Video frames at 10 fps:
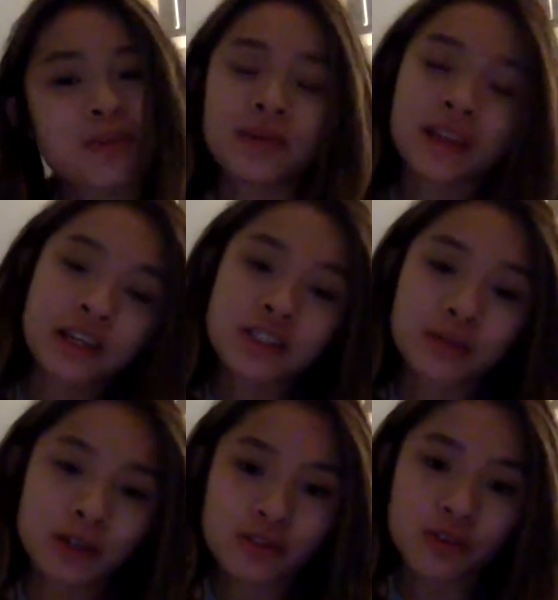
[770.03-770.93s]
but thank you guys so
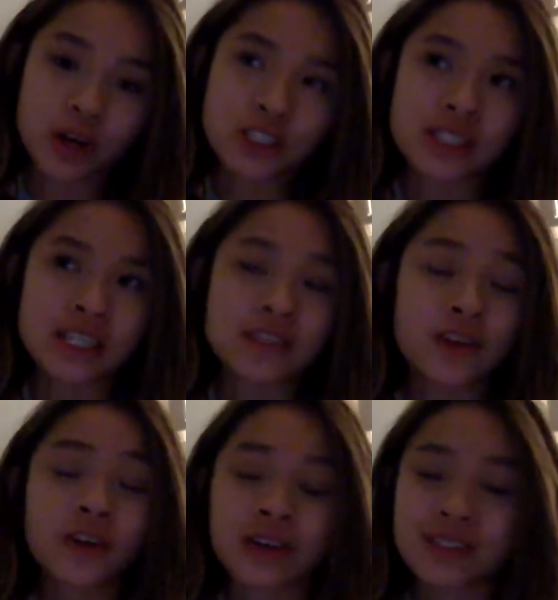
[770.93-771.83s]
much for watching today's
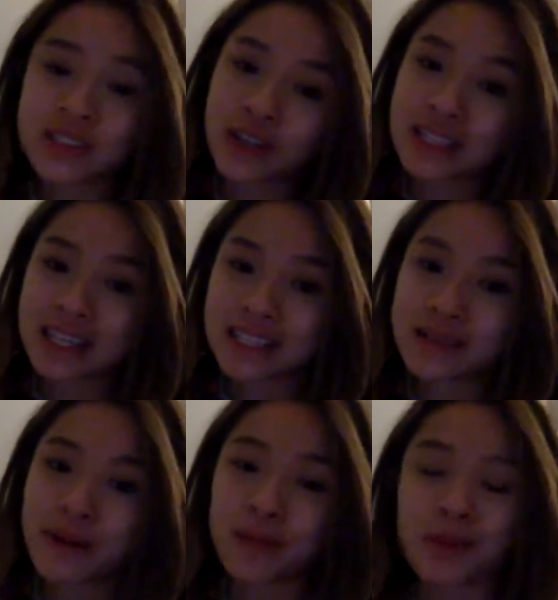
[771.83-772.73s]
video and I'll see you guys the
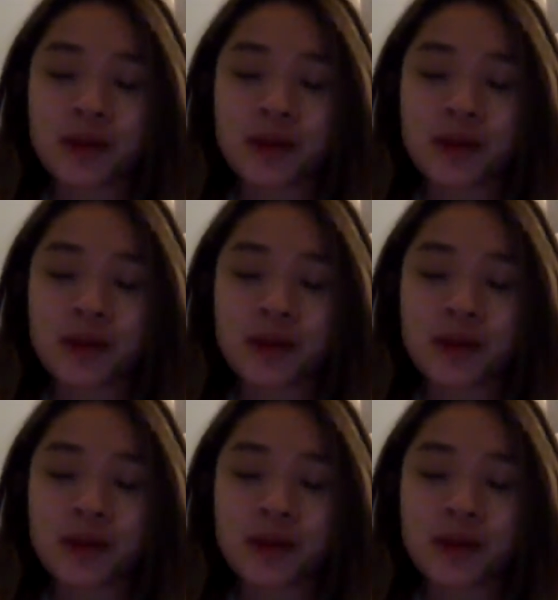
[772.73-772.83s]
next time I